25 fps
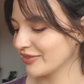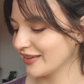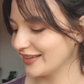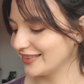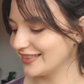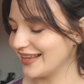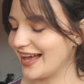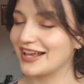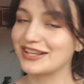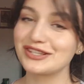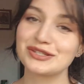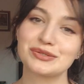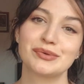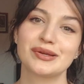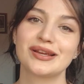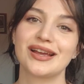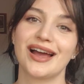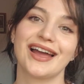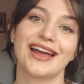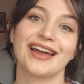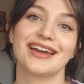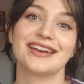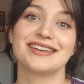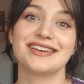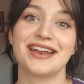last week I
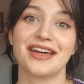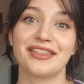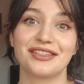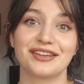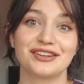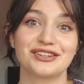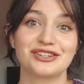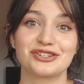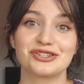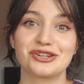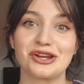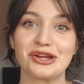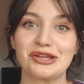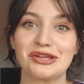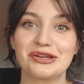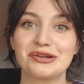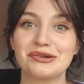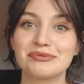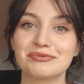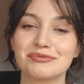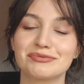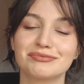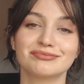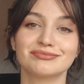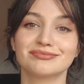had nothing to show
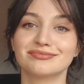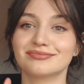you